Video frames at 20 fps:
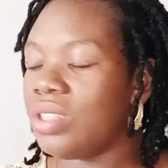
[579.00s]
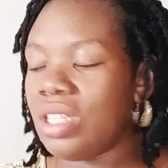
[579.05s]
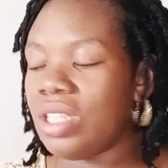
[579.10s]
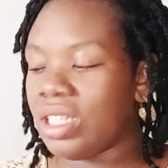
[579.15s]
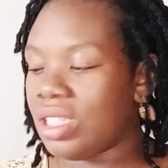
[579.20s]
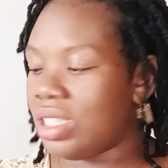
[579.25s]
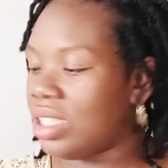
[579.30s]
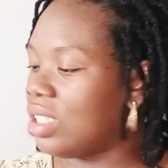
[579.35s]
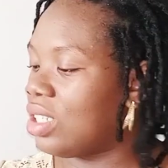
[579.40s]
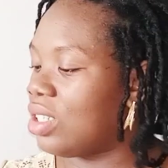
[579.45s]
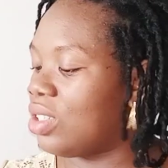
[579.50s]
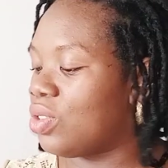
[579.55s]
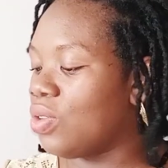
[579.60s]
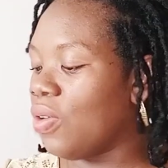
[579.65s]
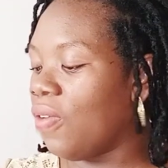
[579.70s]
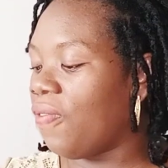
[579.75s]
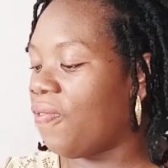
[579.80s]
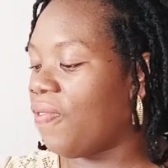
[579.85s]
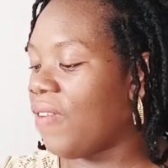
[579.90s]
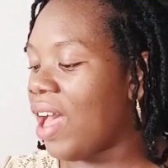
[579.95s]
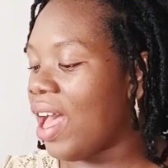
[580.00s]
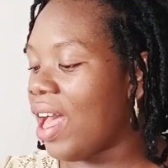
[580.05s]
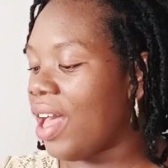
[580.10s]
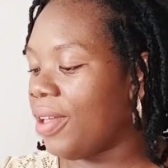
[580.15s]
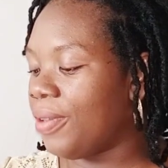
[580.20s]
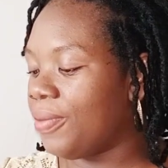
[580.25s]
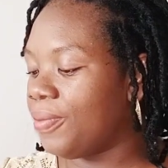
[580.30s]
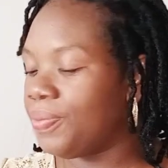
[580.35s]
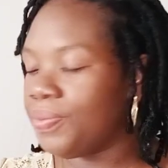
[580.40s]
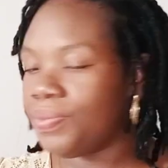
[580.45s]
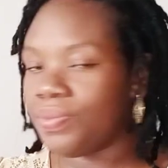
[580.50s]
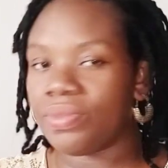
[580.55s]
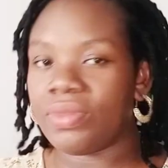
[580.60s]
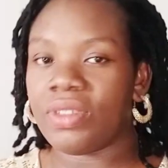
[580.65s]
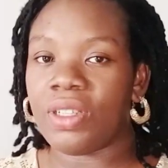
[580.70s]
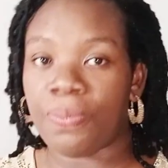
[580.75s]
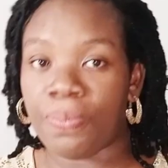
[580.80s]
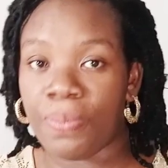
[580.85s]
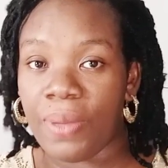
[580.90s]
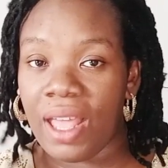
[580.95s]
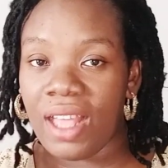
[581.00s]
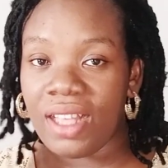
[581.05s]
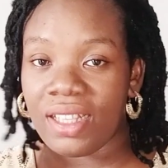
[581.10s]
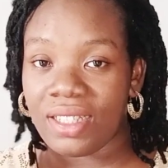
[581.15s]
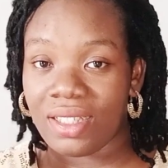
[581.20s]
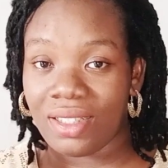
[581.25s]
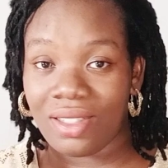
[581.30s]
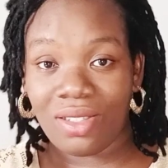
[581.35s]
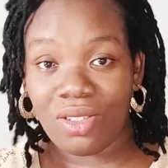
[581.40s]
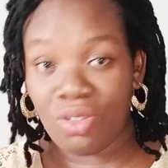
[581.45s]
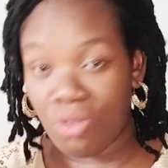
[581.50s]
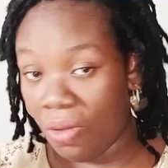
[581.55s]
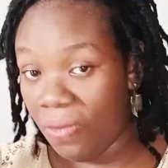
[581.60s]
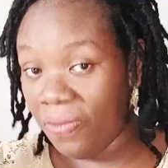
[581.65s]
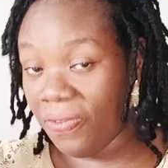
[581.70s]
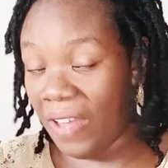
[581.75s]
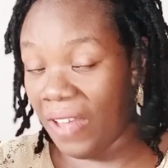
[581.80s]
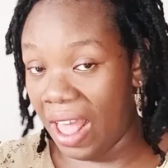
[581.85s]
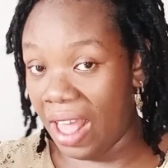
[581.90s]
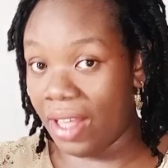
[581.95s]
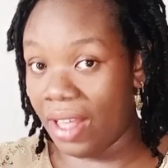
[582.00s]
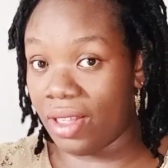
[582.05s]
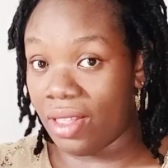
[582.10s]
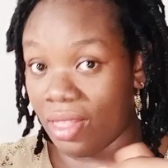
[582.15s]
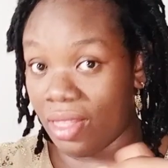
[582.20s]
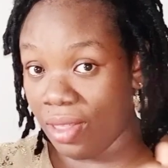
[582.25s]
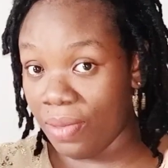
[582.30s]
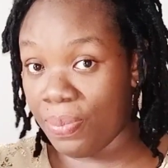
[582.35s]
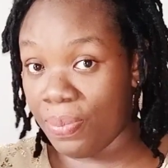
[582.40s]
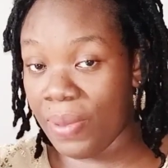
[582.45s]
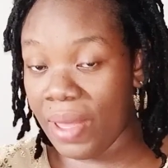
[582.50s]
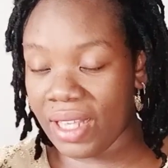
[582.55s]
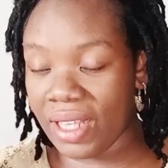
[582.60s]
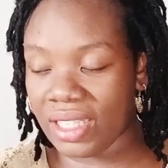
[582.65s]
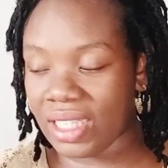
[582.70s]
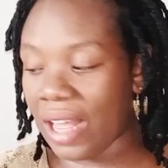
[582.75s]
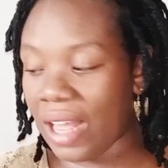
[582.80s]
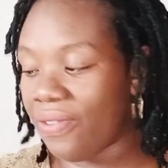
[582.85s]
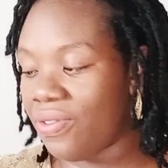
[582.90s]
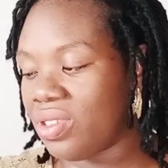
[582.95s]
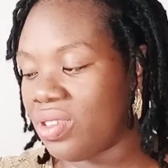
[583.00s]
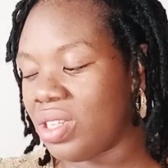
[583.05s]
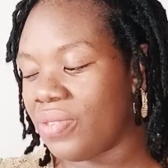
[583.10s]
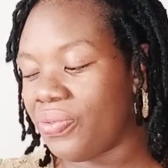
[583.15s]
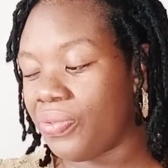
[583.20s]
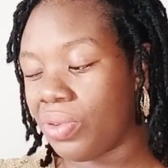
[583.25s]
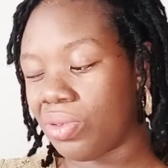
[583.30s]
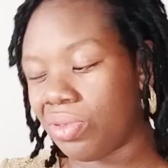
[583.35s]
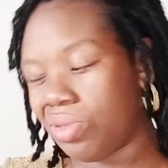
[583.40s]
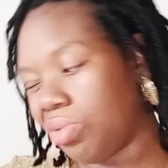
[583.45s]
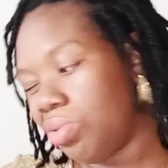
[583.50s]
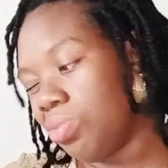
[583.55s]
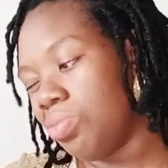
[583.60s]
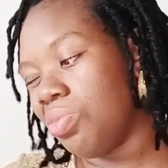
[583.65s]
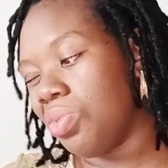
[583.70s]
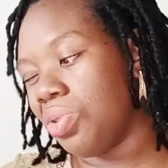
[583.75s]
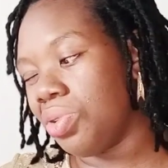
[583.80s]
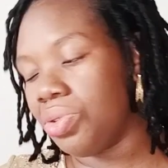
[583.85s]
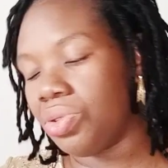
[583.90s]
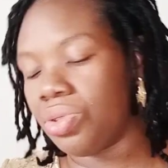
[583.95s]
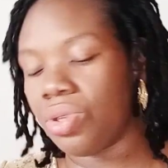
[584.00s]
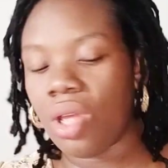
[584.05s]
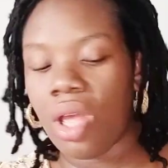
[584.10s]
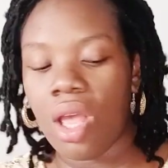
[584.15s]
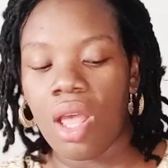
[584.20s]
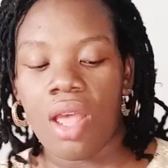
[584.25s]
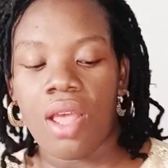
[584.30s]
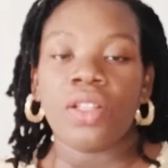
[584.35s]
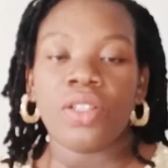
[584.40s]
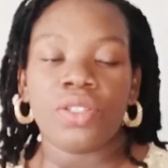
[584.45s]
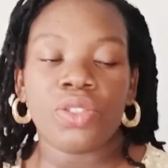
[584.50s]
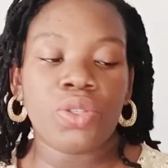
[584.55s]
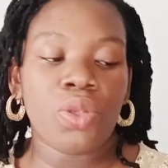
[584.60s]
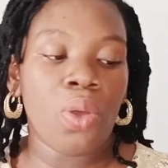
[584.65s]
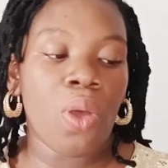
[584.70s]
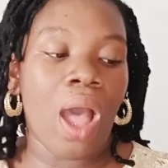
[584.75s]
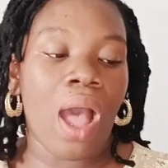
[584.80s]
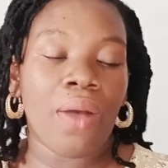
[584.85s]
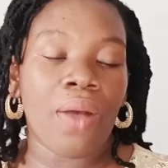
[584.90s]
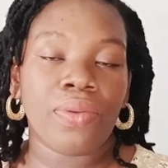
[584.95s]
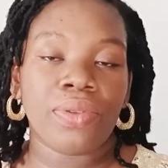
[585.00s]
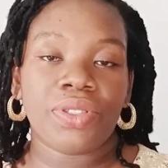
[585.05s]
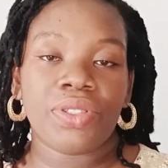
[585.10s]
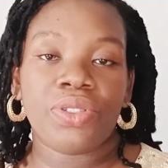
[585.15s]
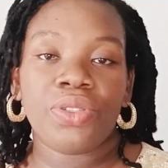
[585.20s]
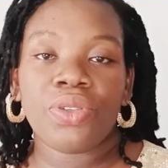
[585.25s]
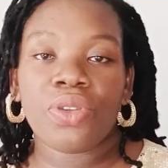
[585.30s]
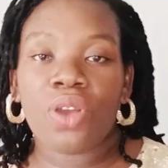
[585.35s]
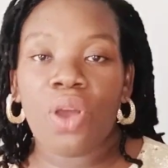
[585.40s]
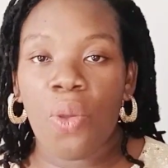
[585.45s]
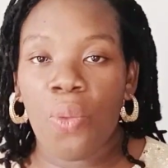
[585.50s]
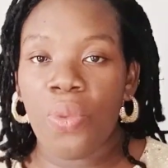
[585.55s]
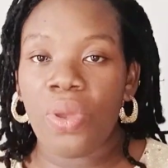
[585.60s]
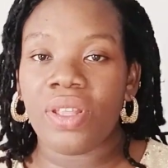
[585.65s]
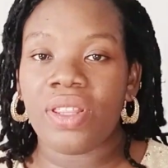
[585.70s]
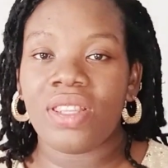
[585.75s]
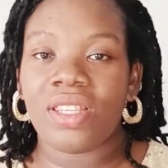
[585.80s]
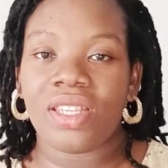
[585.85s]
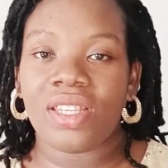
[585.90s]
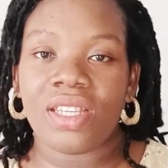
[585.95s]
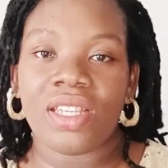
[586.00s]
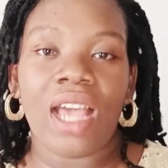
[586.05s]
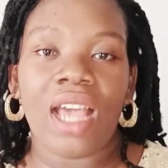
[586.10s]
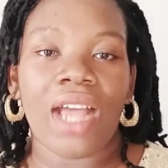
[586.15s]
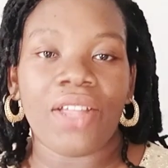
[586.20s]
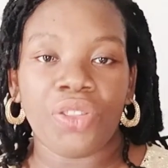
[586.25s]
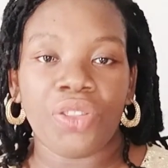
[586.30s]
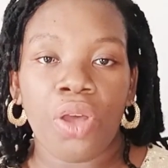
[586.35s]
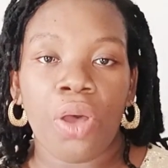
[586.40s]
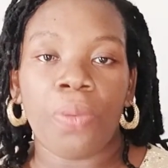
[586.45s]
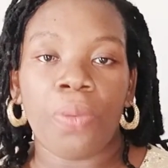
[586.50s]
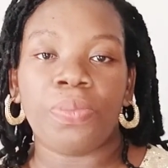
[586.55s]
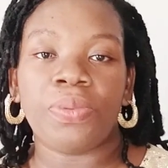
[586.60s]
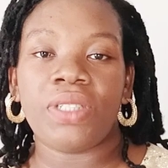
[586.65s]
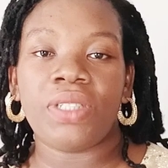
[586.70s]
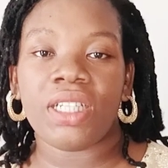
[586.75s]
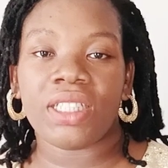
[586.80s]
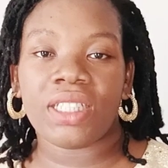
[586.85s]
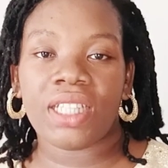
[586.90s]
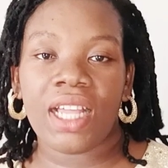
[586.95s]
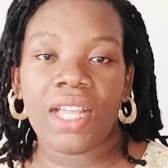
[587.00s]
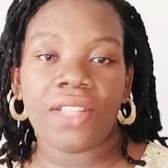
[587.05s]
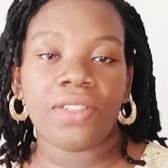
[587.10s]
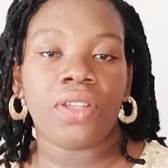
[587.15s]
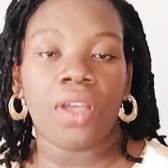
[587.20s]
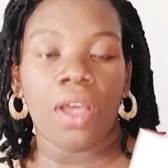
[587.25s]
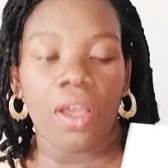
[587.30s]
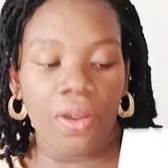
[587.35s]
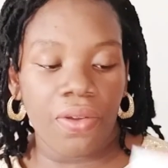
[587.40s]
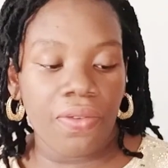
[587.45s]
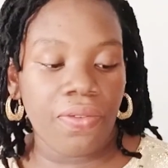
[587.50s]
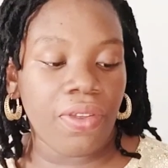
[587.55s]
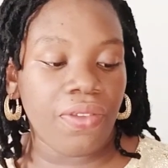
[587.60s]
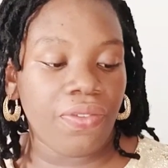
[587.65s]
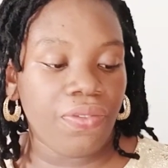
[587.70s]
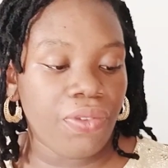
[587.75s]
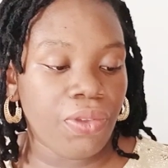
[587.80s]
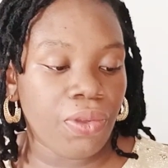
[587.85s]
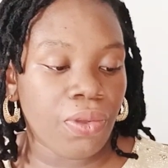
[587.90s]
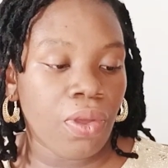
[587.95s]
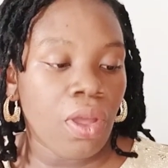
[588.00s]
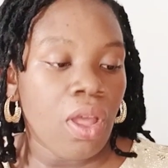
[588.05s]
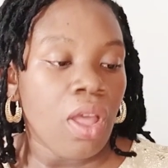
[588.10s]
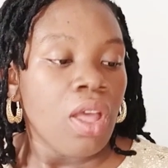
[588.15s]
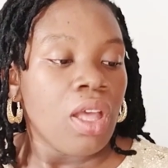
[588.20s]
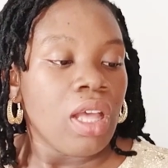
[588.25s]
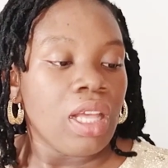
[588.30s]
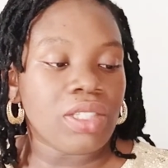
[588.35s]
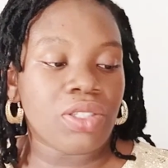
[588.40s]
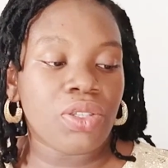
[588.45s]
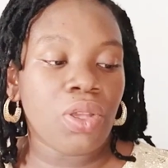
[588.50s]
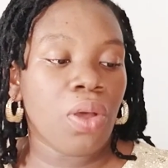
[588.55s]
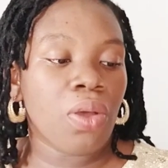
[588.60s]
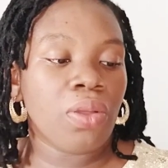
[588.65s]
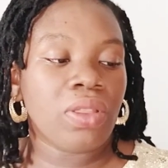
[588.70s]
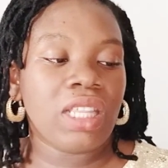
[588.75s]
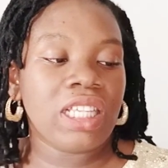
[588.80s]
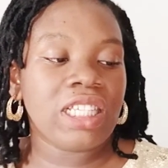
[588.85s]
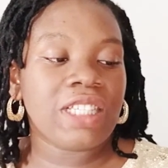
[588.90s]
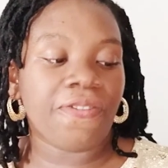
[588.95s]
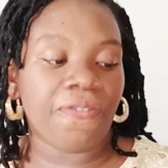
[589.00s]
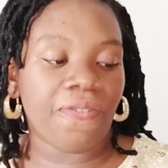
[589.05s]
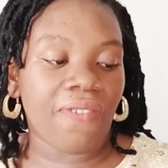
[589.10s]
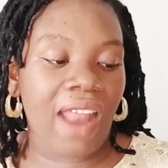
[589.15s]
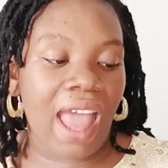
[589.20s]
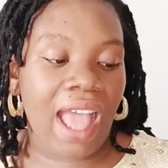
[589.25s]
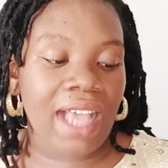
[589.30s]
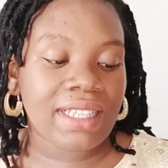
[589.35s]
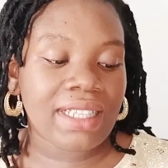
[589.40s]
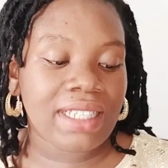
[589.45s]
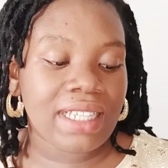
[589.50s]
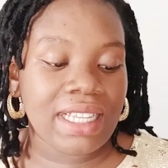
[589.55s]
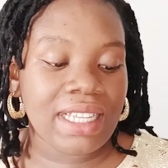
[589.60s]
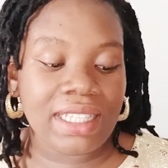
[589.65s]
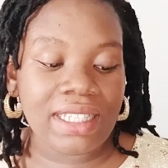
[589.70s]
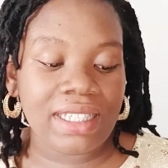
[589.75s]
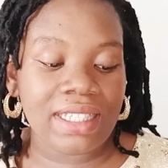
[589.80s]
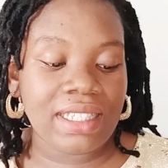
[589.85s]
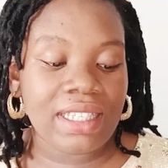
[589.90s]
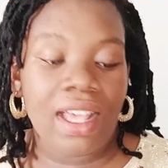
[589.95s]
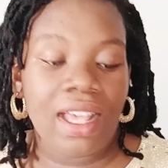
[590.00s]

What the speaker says: is so far the best. So far the best. I've used it for 2 months. So I'll still come with an updated review. So this flax is